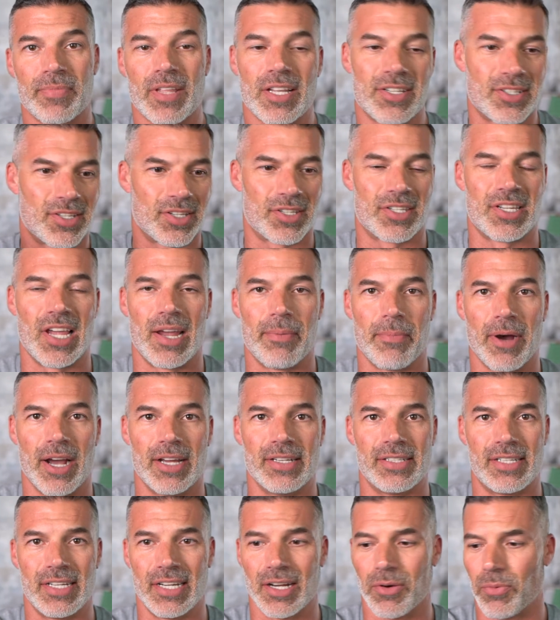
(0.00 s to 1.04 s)
It's the same
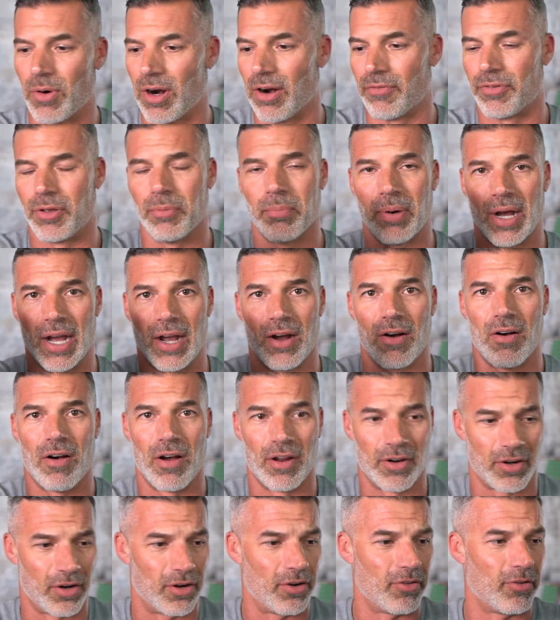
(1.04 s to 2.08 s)
idea where if you buy a
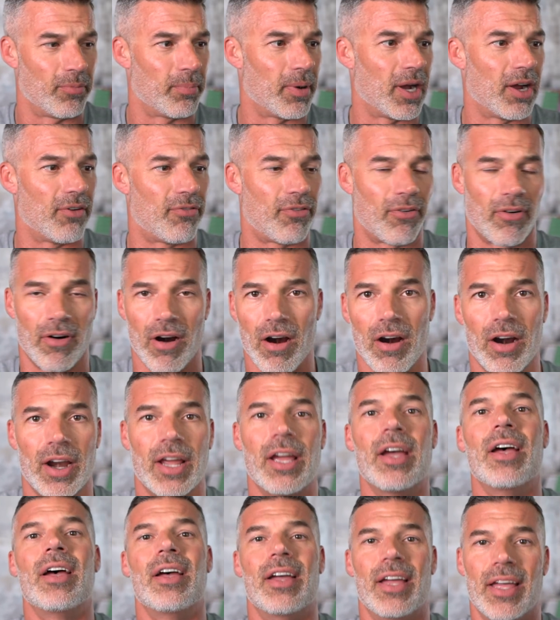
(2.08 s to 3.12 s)
Honda or you buy a Ferrari,
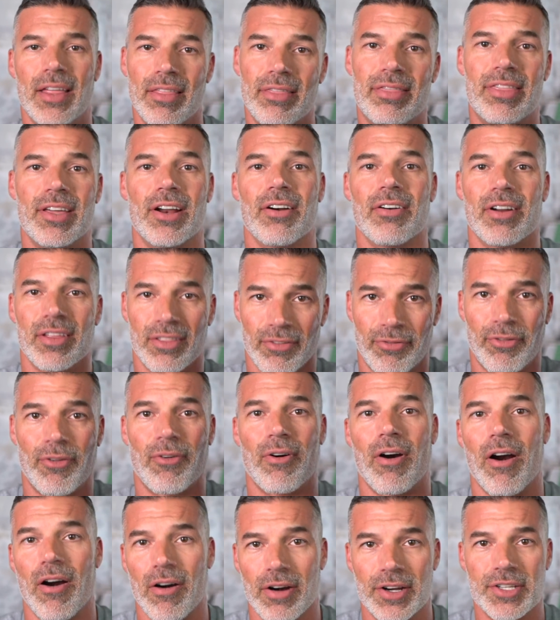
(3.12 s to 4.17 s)
in theory, the
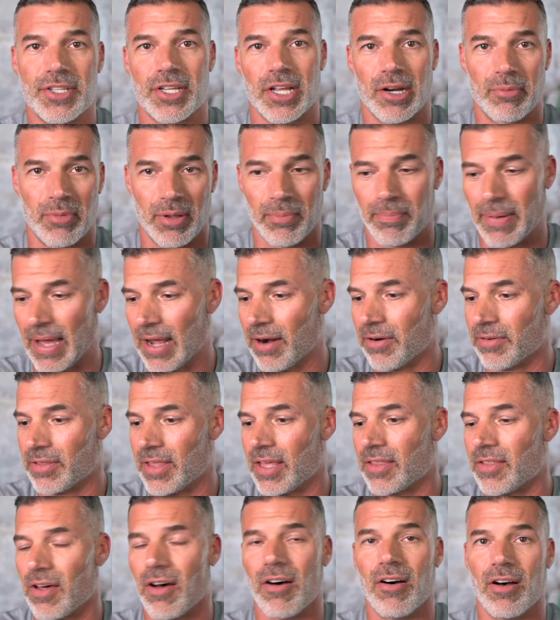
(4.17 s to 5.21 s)
Ferrari is going to be better
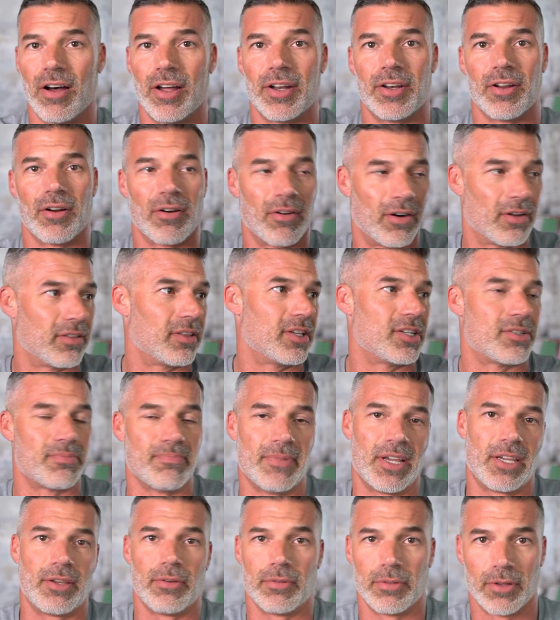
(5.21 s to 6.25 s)
than the Honda, or at least
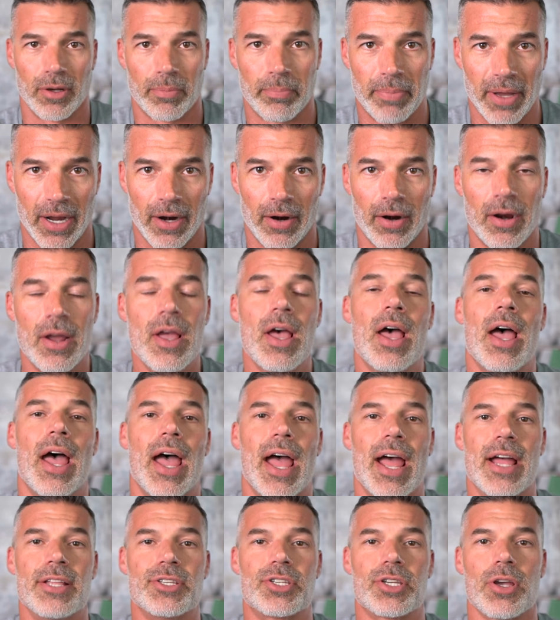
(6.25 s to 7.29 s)
make you look better.
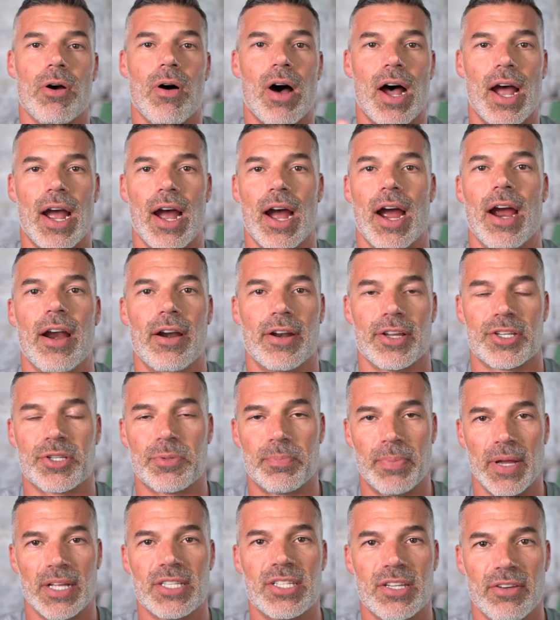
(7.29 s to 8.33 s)
And so I hired
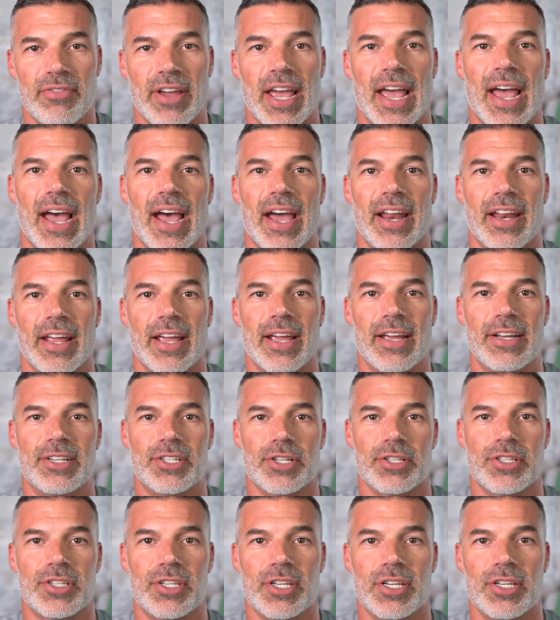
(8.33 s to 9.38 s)
expensive ad
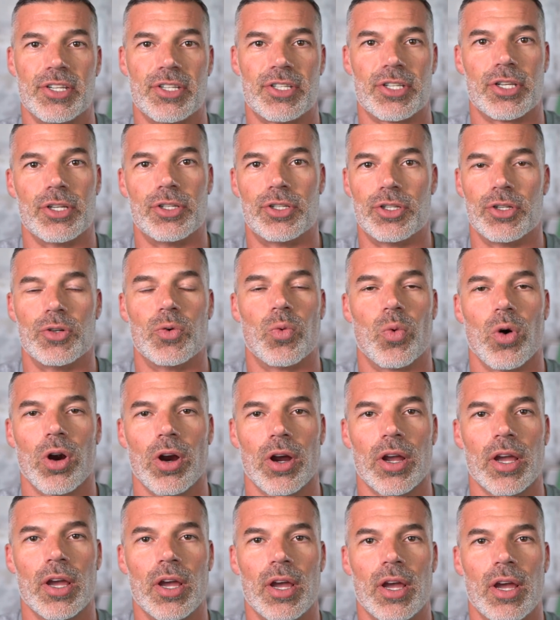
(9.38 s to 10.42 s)
agencies to do
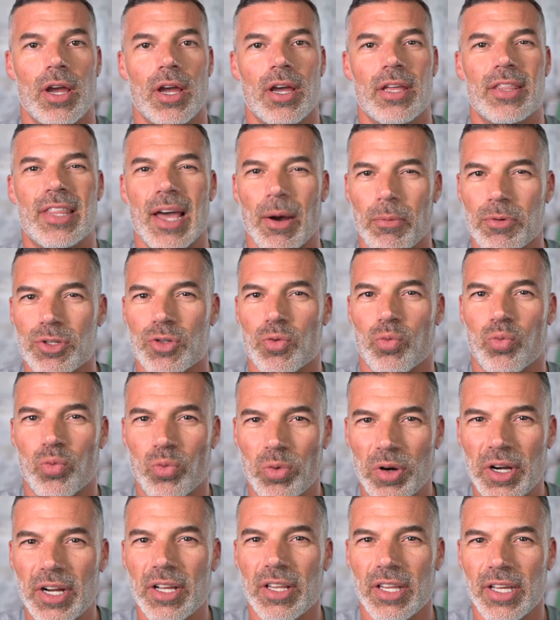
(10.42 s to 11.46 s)
work that was
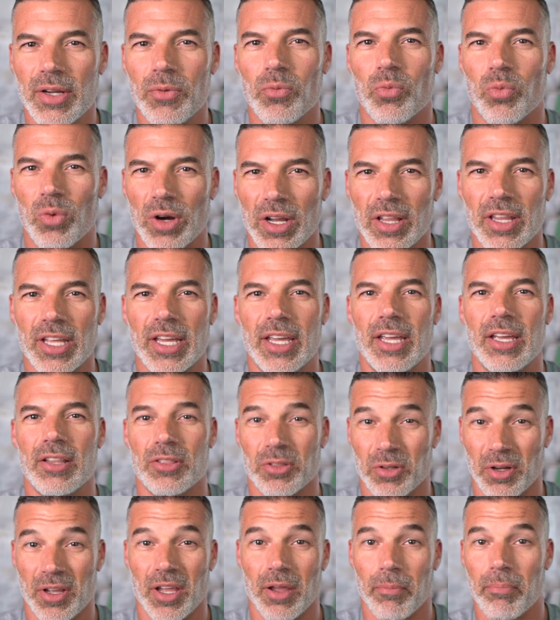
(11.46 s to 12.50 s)
really, really,
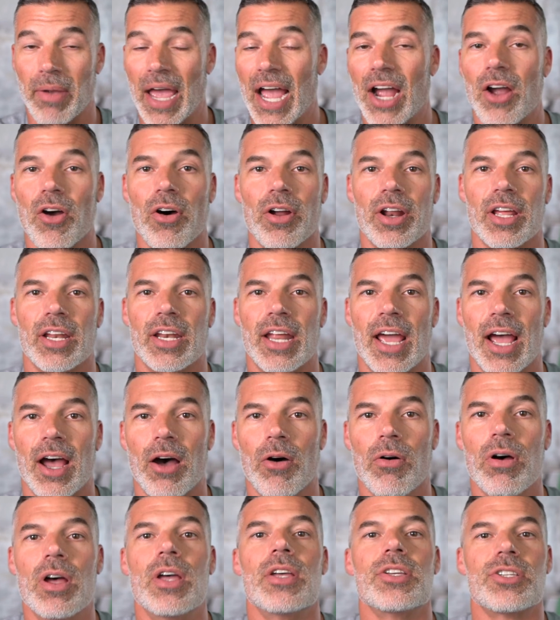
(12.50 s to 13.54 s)
looking back on it
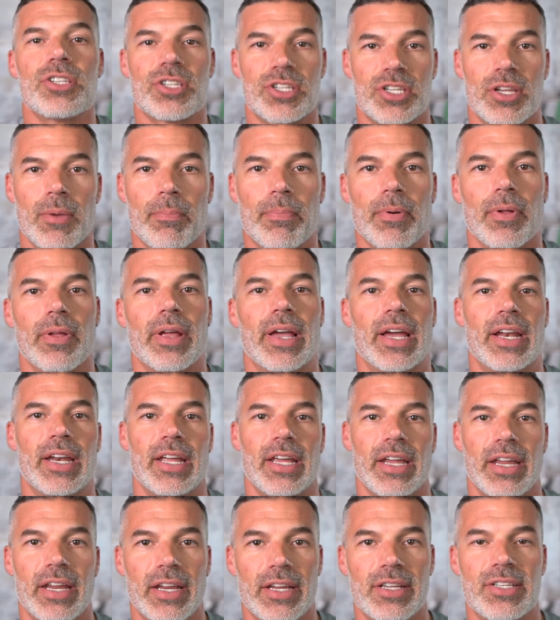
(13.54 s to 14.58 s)
now, simple and
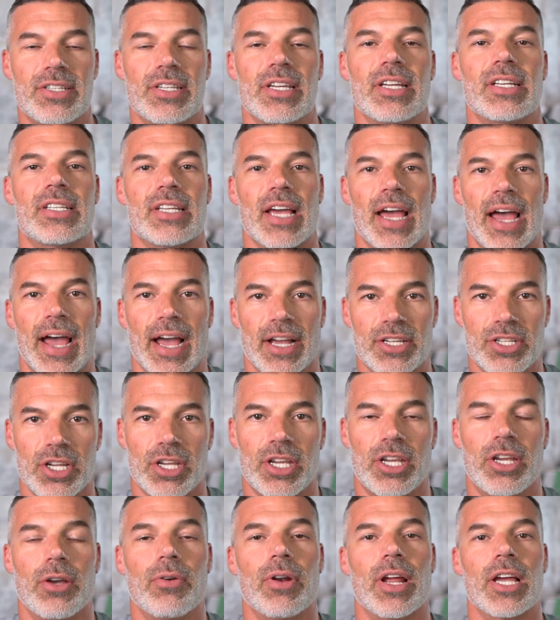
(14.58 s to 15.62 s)
easy to
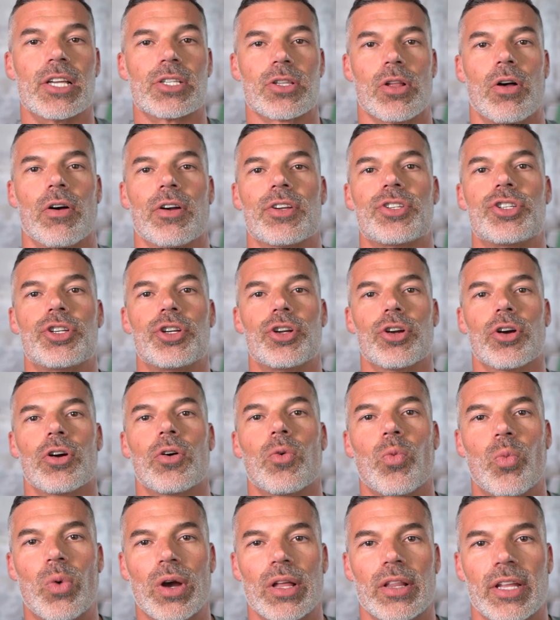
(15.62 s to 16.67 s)
execute as long as you're
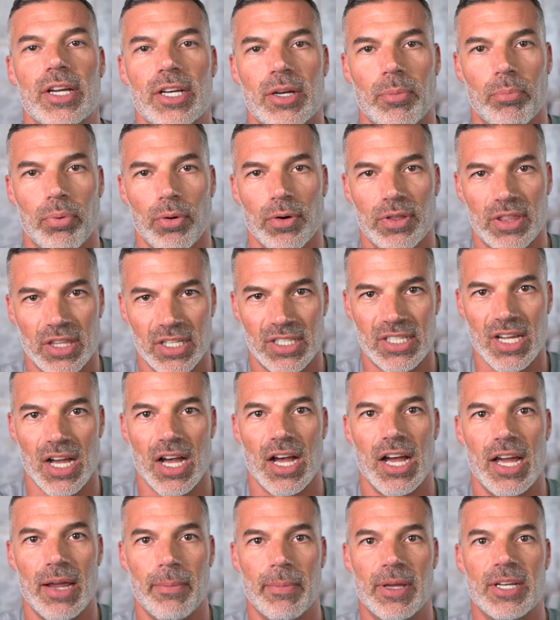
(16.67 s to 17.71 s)
willing to put the
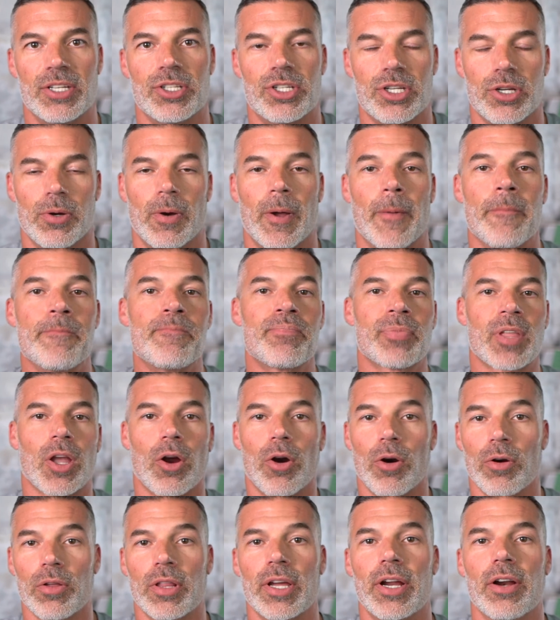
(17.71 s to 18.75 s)
time into it.
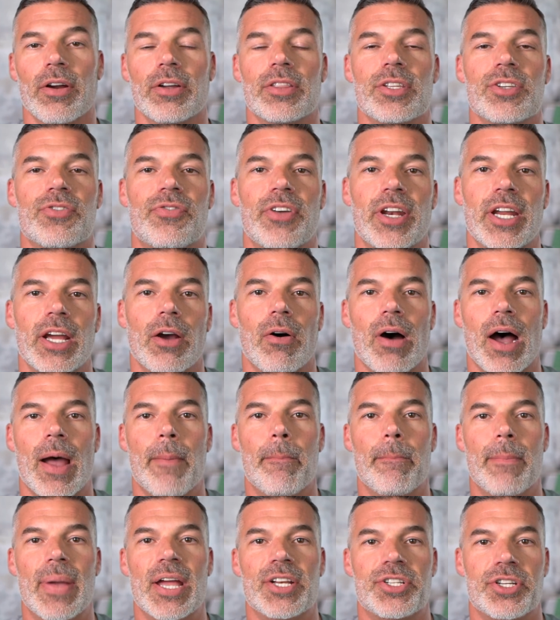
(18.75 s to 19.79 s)
Earlier in this video, I
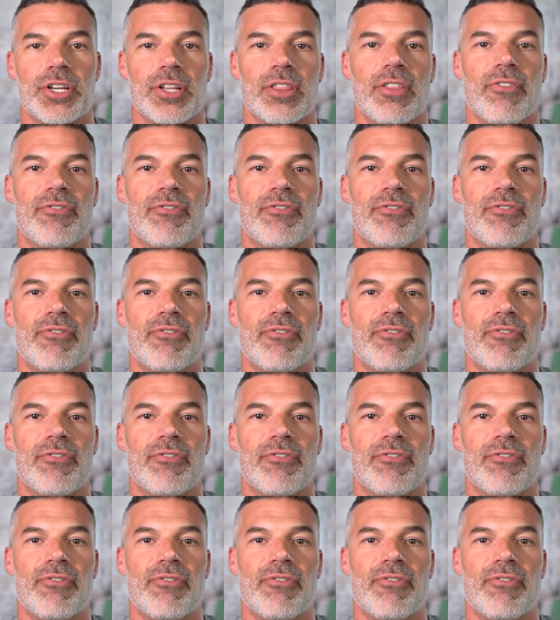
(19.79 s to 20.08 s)
mentioned the